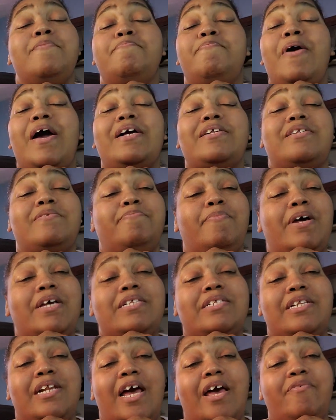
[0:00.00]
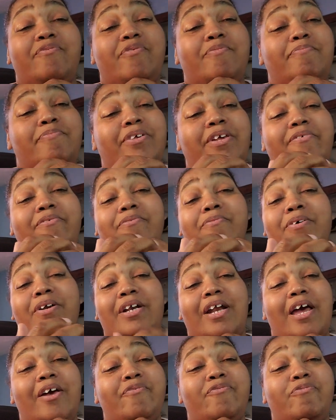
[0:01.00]
impact somebody's life and give them a
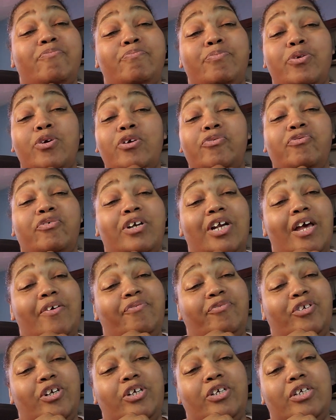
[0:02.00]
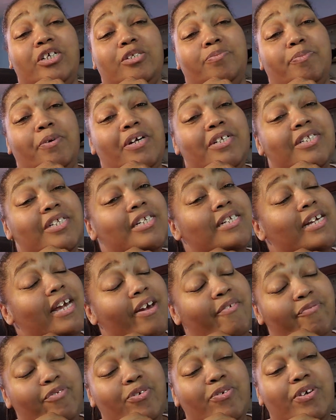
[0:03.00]
life, beautiful life-changing experiences
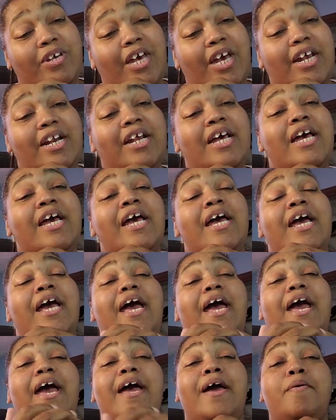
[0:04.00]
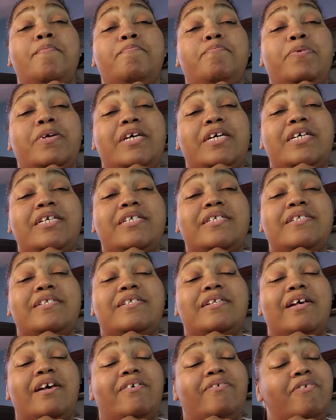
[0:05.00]
if you can. And please
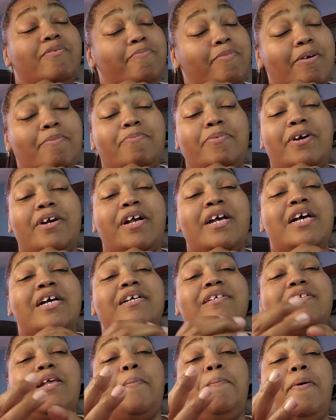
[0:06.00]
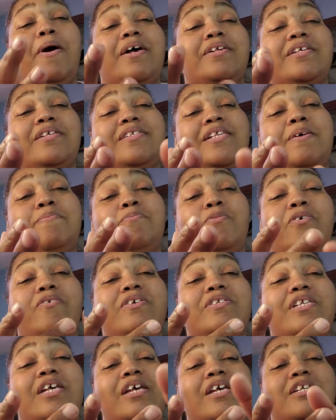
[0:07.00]
remember, stay positive, stay
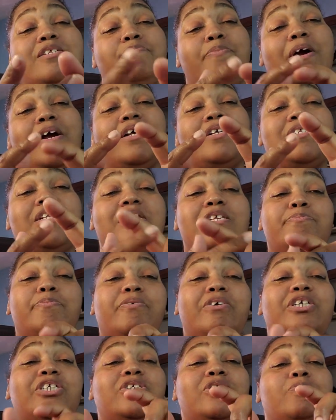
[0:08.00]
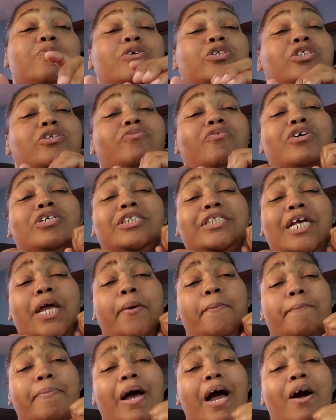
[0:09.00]
motivated, stay inspired, stay inspirational. Most of all, stay
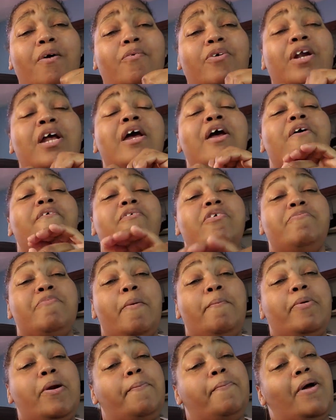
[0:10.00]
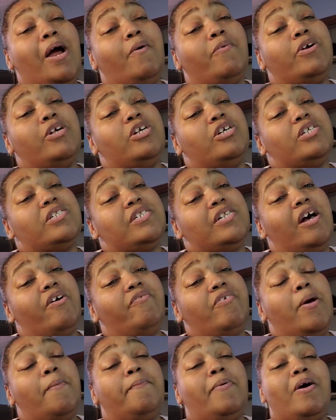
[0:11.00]
empowered. Remember to power
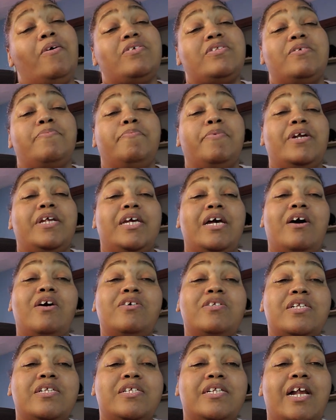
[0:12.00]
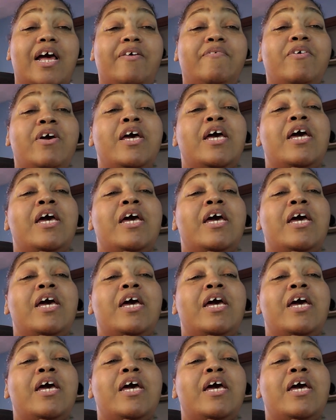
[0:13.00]
yourself, empower somebody else's life.